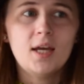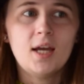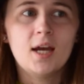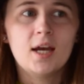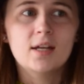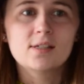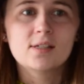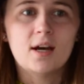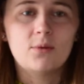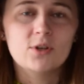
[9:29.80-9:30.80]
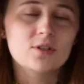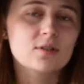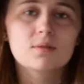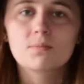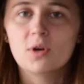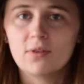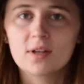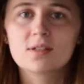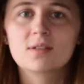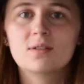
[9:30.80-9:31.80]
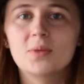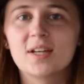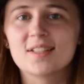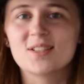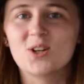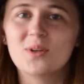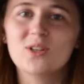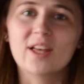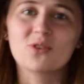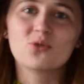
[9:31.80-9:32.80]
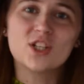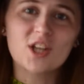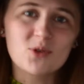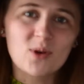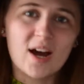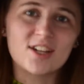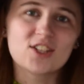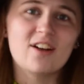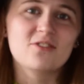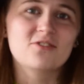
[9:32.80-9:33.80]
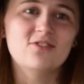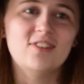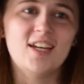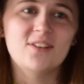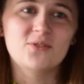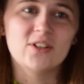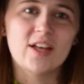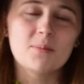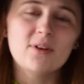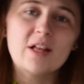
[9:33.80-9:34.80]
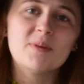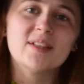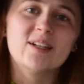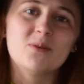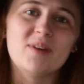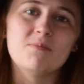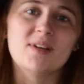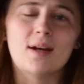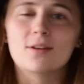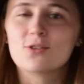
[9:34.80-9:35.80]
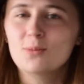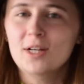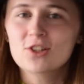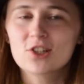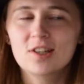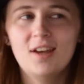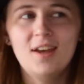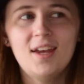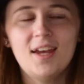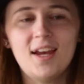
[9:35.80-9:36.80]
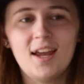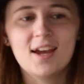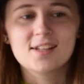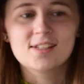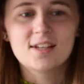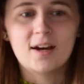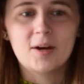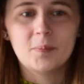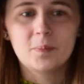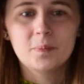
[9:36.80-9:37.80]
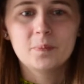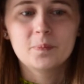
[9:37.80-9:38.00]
and which is perfect because when you like reach up to a high shelf, it will like pull up a little bit, but not too much. And